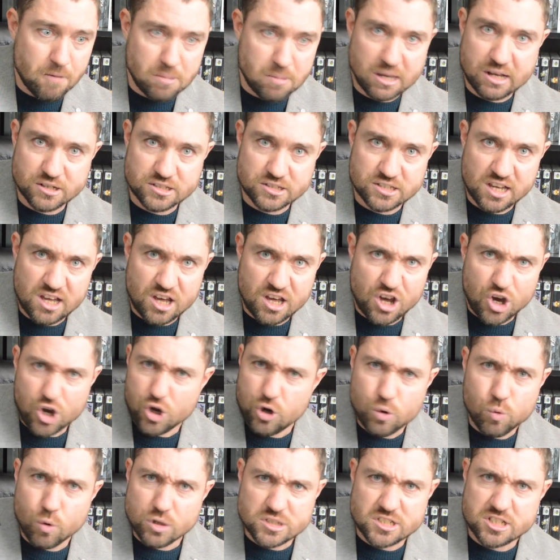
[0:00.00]
because
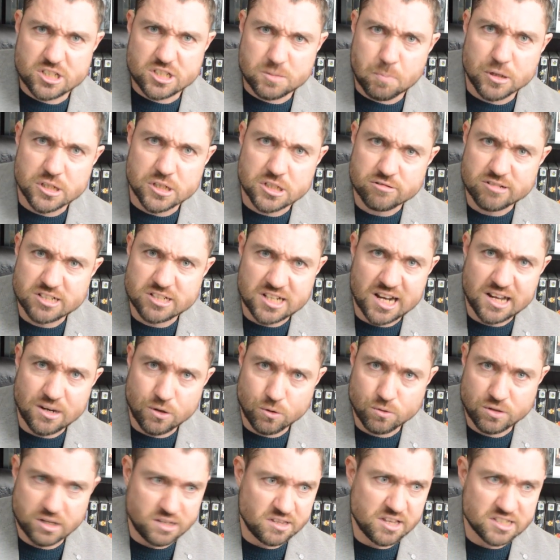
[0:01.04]
who wants to sponsor a
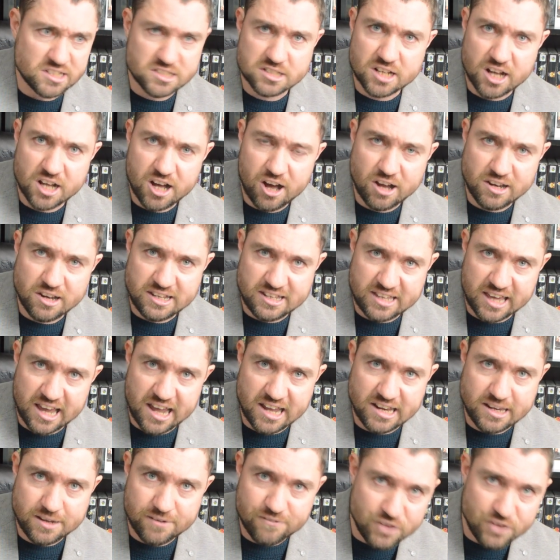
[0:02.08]
channel that doesn't hardly get
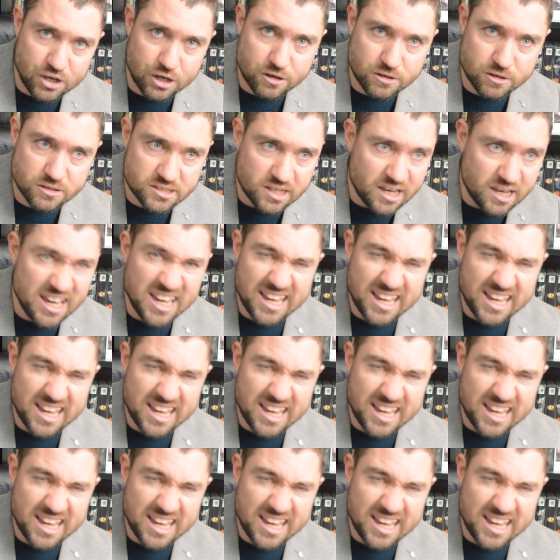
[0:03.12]
any views?